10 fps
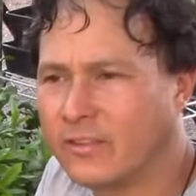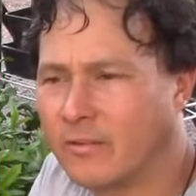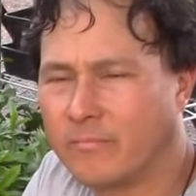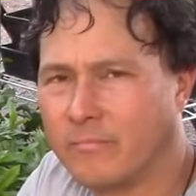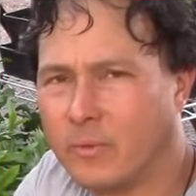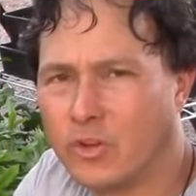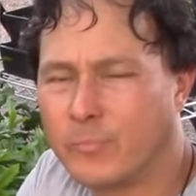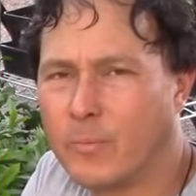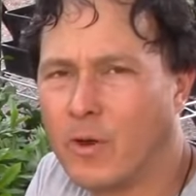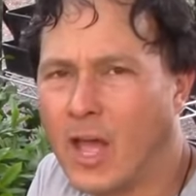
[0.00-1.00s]
that most
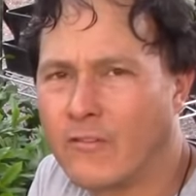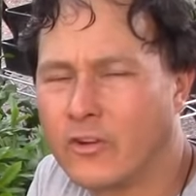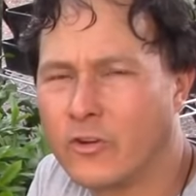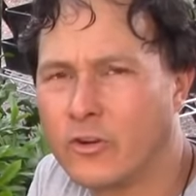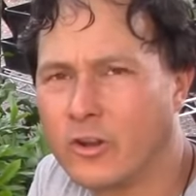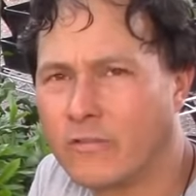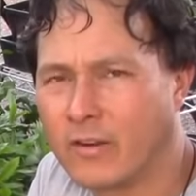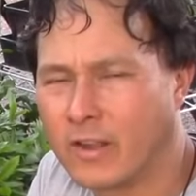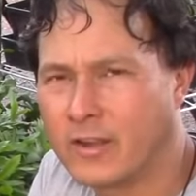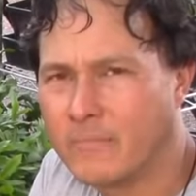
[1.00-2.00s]
people haven't heard of,
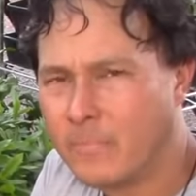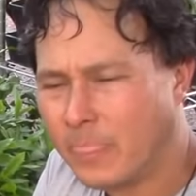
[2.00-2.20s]
right?